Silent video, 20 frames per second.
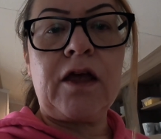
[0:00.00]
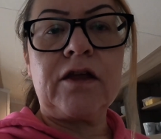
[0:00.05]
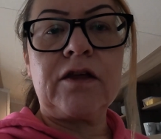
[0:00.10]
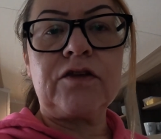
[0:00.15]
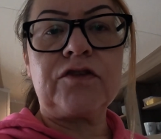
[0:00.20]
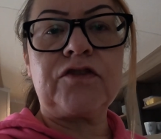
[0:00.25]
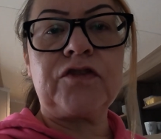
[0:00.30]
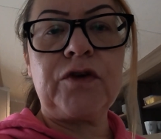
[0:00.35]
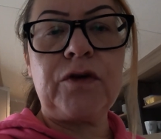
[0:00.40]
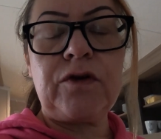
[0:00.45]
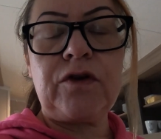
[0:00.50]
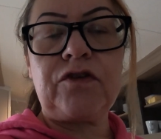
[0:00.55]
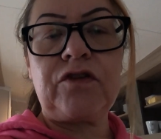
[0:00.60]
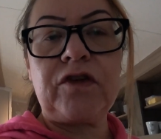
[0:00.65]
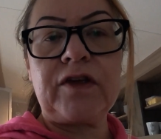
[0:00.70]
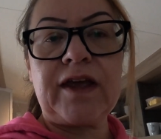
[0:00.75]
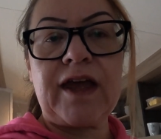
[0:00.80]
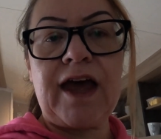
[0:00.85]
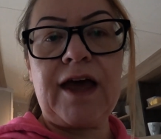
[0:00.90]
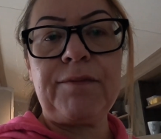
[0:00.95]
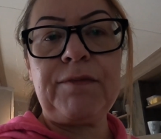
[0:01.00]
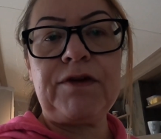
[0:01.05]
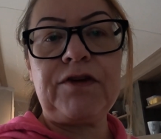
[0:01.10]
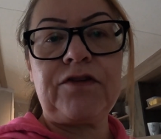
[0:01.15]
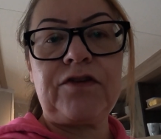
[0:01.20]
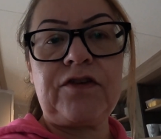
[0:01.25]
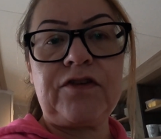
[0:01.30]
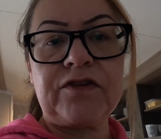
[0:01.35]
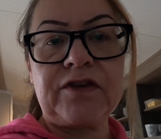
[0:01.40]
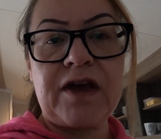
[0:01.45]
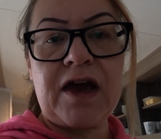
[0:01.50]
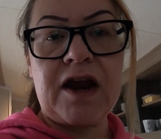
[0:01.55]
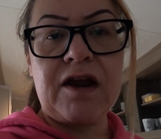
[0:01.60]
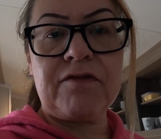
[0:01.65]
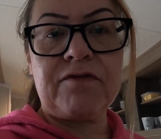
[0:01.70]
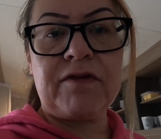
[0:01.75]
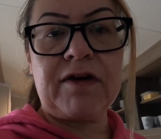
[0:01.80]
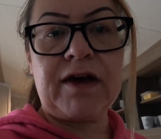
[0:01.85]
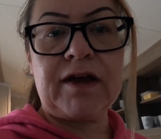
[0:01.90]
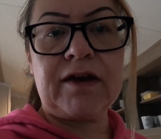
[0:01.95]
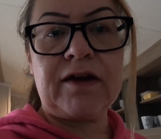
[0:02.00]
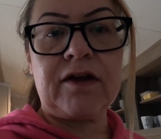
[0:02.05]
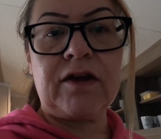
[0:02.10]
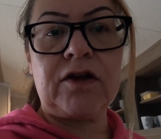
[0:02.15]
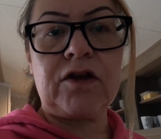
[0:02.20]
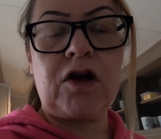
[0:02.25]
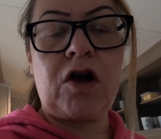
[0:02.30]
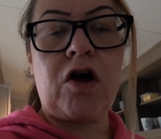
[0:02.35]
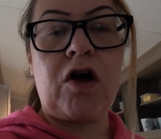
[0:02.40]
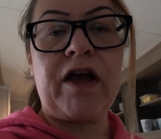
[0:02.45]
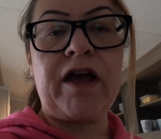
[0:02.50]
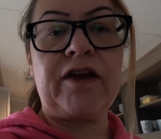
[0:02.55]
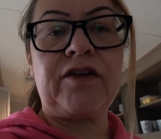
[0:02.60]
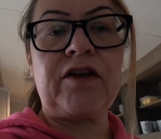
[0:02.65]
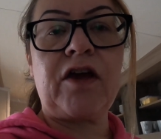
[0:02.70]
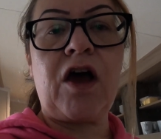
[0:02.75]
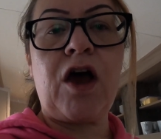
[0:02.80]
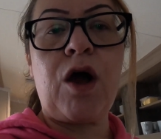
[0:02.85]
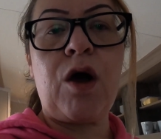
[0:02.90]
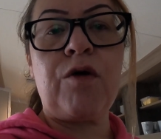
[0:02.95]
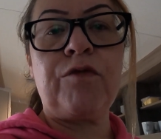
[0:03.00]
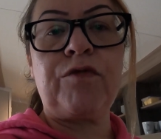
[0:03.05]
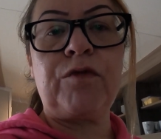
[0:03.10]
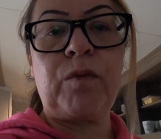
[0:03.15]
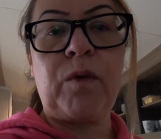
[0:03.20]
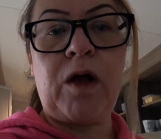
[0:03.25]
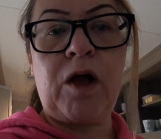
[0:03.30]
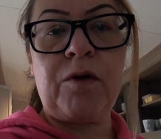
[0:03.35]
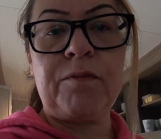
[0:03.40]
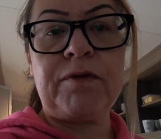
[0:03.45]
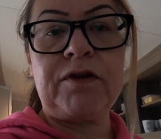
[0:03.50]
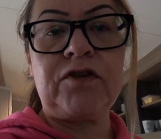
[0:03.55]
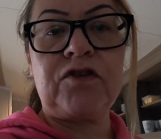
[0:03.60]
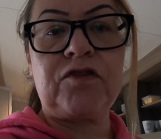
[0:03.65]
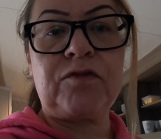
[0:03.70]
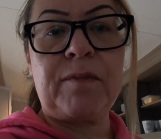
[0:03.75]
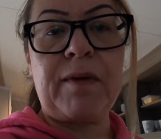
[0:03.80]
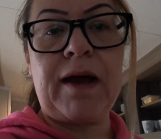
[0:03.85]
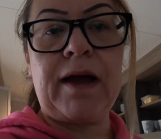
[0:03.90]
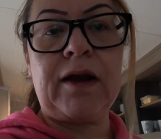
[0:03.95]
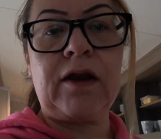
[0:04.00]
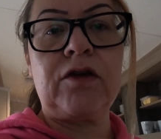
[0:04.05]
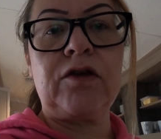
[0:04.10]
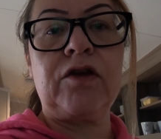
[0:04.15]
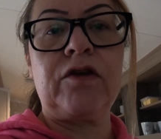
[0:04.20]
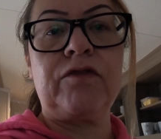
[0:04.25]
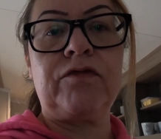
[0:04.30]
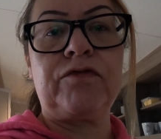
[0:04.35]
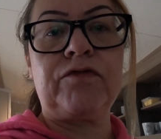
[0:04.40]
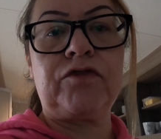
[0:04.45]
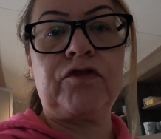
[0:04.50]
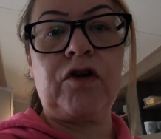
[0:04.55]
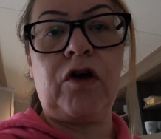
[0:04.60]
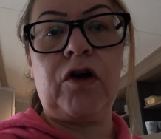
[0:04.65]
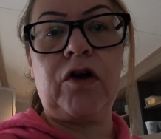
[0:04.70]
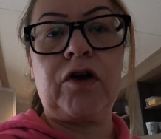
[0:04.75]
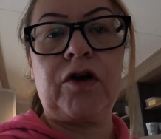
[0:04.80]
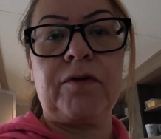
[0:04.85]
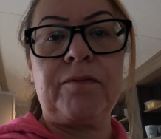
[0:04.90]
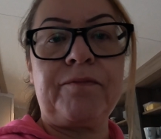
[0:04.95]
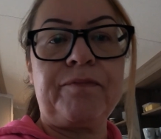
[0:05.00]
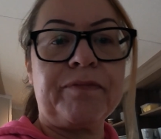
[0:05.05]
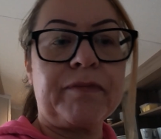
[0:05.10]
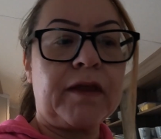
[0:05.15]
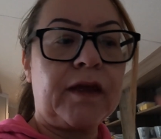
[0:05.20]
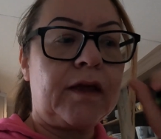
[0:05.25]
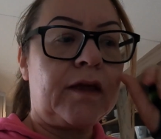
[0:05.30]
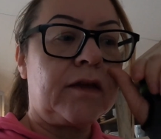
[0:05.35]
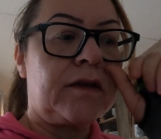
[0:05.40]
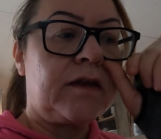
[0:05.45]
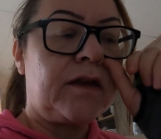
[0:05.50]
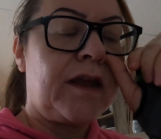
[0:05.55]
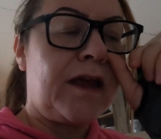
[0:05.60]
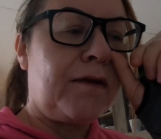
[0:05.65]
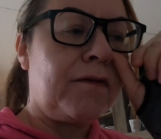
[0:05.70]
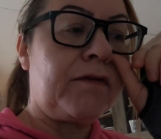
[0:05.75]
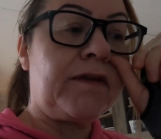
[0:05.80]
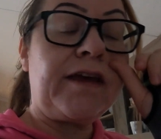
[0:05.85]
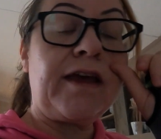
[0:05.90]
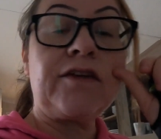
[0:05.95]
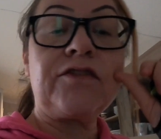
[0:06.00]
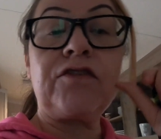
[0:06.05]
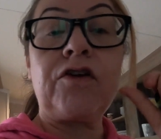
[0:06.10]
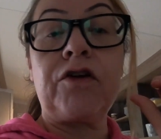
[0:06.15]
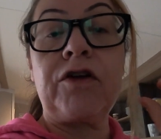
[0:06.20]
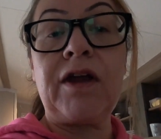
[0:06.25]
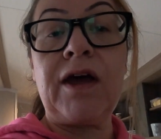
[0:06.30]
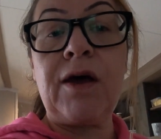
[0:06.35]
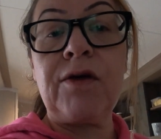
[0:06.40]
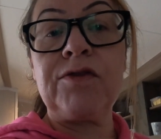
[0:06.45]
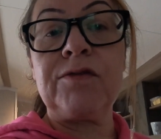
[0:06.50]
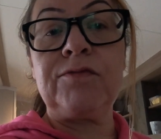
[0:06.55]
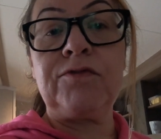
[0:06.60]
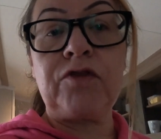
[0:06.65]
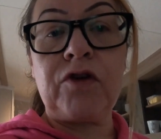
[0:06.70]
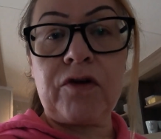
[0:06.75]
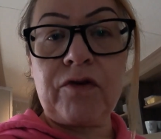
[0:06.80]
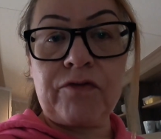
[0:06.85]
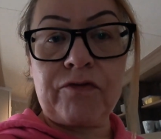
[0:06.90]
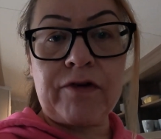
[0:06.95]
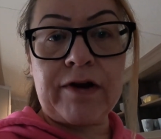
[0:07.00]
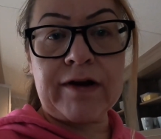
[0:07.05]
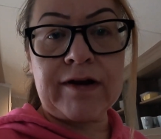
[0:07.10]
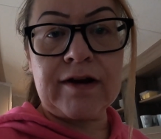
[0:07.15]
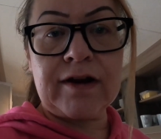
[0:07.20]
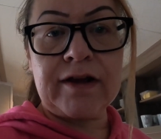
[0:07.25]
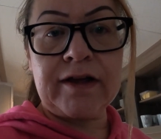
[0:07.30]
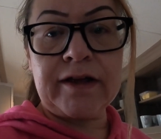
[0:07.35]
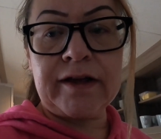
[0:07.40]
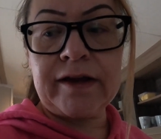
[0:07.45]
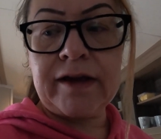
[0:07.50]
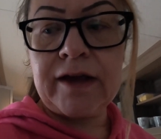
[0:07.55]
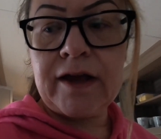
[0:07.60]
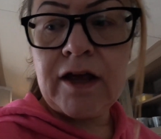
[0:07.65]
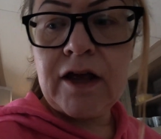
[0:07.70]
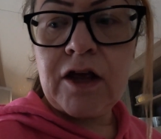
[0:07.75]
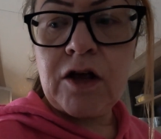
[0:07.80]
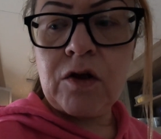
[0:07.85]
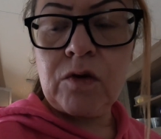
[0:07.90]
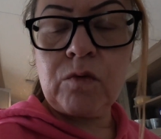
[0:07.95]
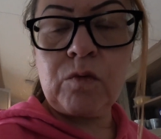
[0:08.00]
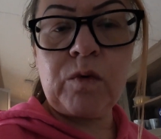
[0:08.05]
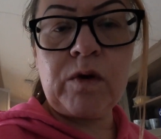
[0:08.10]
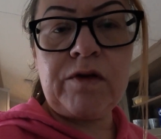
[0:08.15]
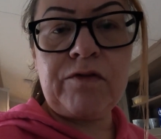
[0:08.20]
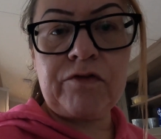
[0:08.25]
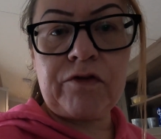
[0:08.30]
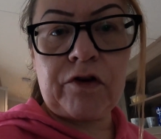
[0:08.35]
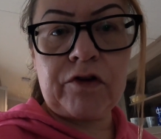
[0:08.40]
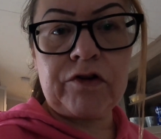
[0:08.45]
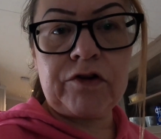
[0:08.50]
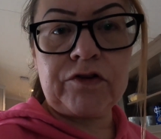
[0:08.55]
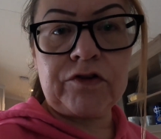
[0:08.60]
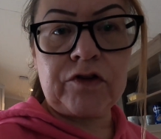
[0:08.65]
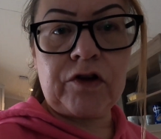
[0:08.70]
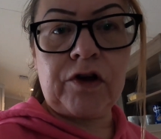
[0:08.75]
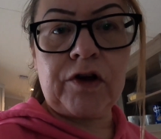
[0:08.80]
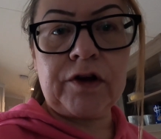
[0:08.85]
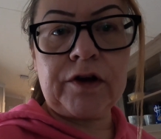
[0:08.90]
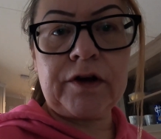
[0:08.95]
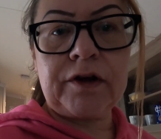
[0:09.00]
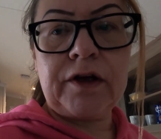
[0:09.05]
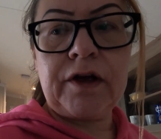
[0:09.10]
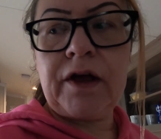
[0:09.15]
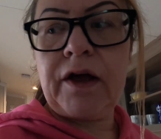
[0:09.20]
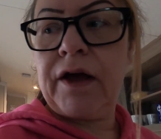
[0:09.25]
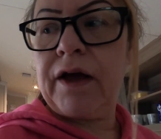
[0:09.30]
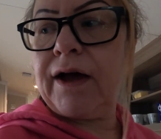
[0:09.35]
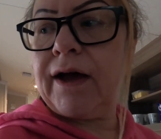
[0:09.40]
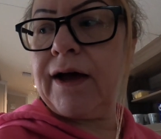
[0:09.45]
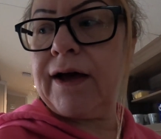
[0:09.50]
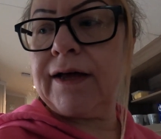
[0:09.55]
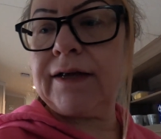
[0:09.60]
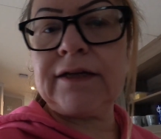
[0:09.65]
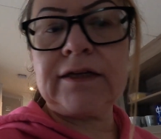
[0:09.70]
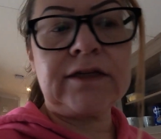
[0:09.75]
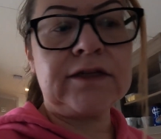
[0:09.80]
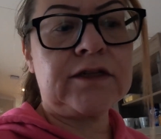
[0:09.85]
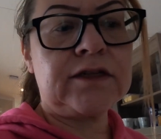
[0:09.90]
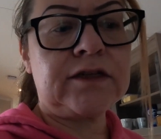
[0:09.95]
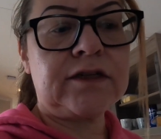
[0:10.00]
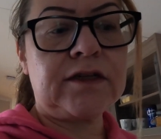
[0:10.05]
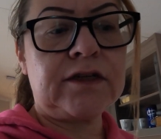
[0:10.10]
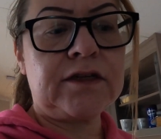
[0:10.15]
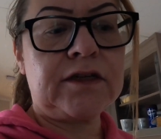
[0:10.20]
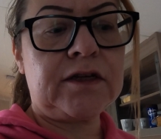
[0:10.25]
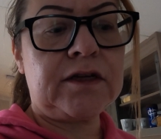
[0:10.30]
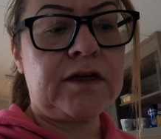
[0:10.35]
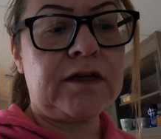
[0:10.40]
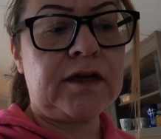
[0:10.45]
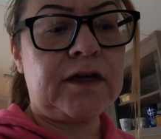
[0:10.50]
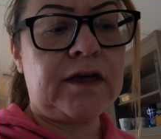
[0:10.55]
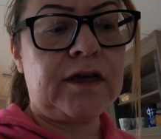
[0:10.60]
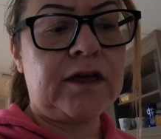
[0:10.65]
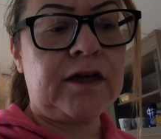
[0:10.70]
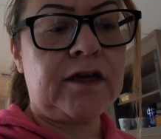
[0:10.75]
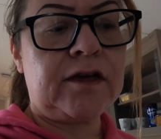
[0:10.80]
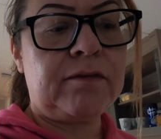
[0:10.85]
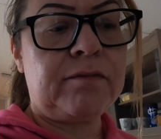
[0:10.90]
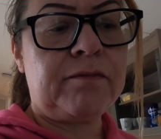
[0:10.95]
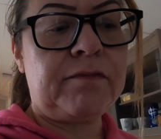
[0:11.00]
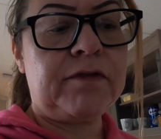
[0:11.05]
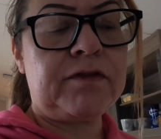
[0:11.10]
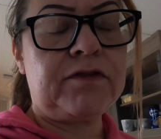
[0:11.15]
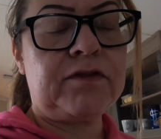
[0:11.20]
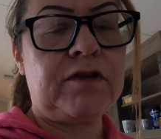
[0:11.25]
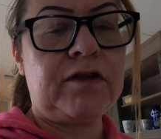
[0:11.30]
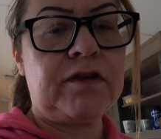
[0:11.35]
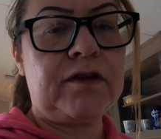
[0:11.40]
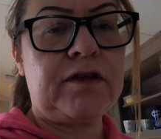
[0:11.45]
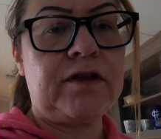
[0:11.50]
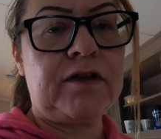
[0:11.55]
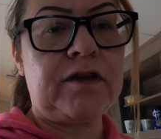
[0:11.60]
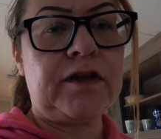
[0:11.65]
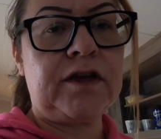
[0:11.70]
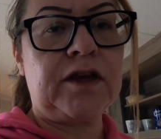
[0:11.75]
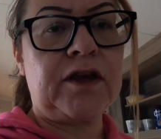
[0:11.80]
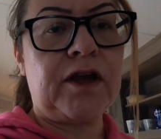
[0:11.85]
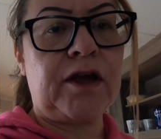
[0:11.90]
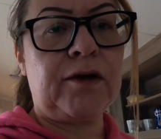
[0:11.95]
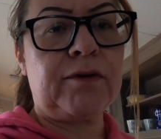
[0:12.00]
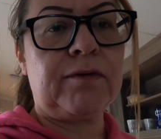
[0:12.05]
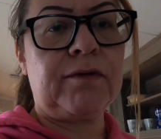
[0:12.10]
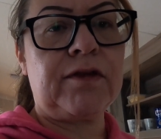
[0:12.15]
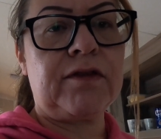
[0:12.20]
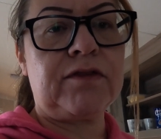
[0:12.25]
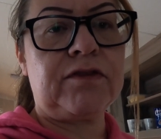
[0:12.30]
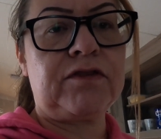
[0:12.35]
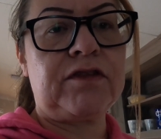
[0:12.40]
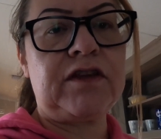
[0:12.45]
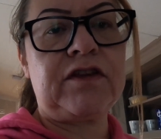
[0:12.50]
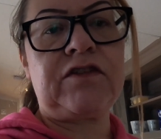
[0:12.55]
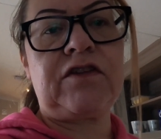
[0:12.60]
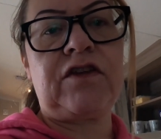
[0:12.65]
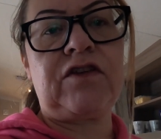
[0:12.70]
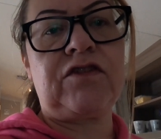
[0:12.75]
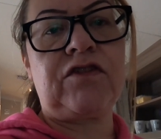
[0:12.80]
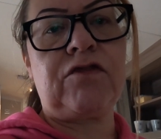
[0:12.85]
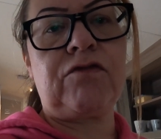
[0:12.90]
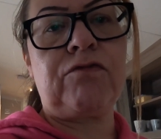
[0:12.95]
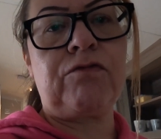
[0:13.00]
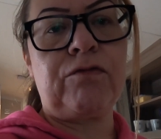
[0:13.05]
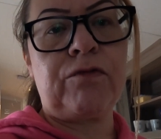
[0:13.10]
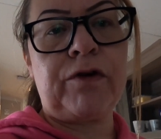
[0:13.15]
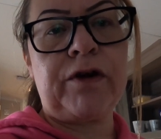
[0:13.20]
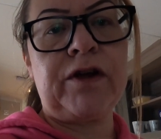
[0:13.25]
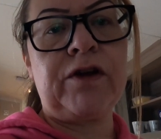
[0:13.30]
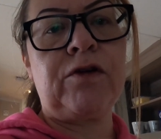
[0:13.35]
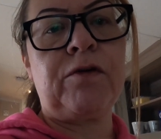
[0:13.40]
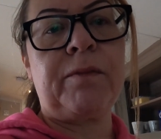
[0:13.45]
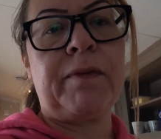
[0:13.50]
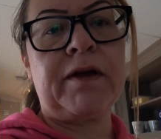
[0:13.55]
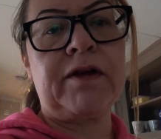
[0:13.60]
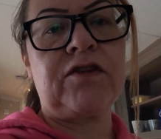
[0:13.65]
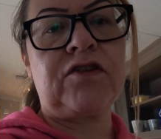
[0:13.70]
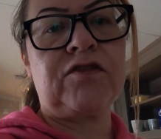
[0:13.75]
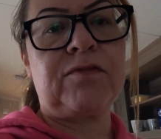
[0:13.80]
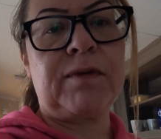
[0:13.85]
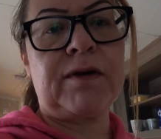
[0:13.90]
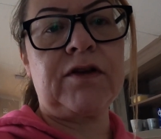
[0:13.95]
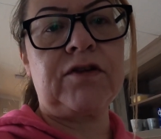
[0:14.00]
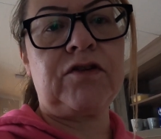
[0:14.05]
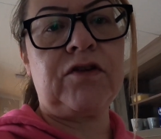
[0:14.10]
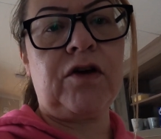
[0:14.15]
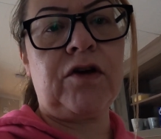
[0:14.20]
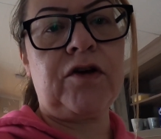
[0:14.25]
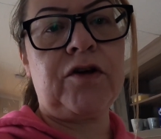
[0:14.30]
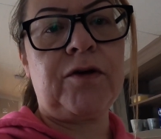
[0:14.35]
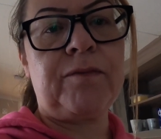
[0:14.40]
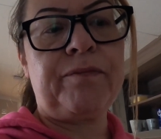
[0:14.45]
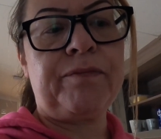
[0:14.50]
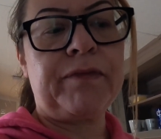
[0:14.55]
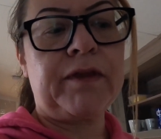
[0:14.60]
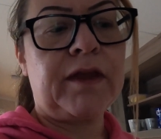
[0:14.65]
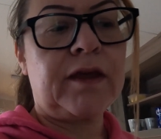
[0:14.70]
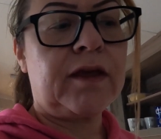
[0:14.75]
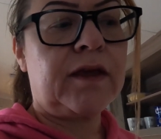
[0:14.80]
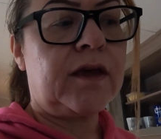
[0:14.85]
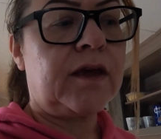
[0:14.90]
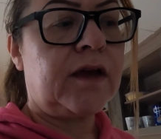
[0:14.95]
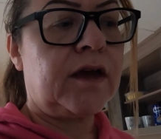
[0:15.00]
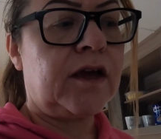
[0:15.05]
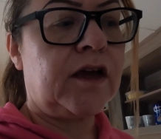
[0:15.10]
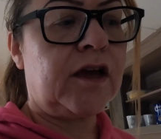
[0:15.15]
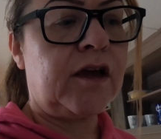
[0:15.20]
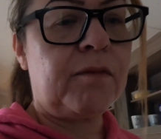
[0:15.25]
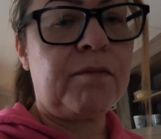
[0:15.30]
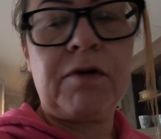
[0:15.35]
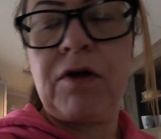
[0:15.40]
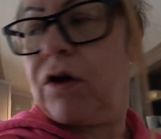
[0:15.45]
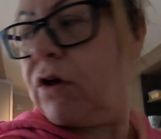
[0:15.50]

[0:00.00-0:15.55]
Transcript: soon as I came into this caravan, I had an overwhelming smell of dog now, yes, on now than dog friendly, we've got a dog, and um, you know this is a real bad of dog. Um,